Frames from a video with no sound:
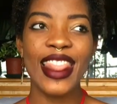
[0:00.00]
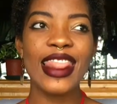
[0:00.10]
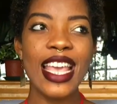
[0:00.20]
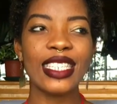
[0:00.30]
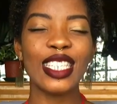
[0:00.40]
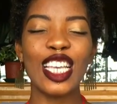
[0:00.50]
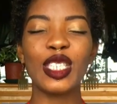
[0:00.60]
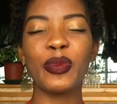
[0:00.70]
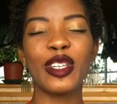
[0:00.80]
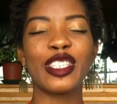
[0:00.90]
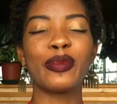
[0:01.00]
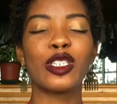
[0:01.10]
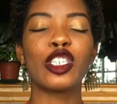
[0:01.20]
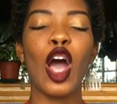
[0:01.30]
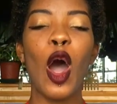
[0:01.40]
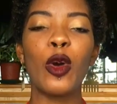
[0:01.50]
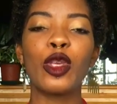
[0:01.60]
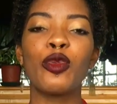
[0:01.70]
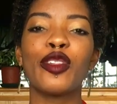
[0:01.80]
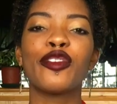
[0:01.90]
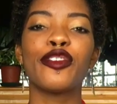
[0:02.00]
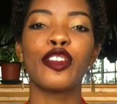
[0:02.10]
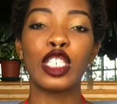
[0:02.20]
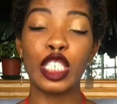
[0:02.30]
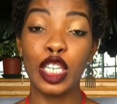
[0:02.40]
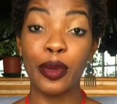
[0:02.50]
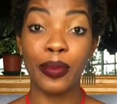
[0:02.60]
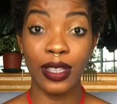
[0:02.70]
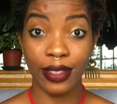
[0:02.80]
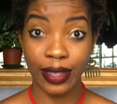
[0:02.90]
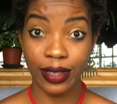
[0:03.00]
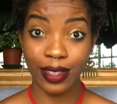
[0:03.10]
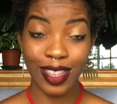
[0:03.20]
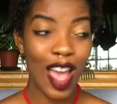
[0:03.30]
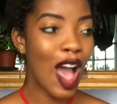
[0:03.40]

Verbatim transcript: This is pretty much how you will fund your business,